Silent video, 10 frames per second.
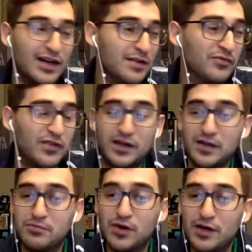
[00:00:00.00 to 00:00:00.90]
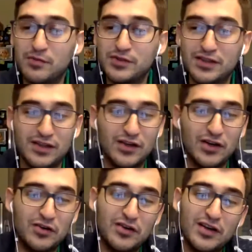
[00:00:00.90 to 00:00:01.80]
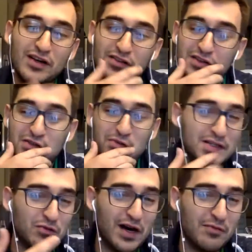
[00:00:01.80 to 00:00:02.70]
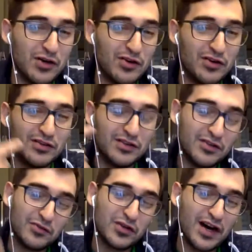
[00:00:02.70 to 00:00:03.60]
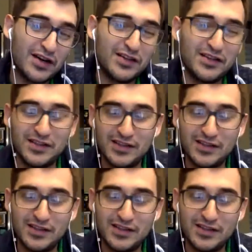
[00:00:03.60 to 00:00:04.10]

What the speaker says: I'm fucking pumped. You know, there's a reason why I'm going for Conor.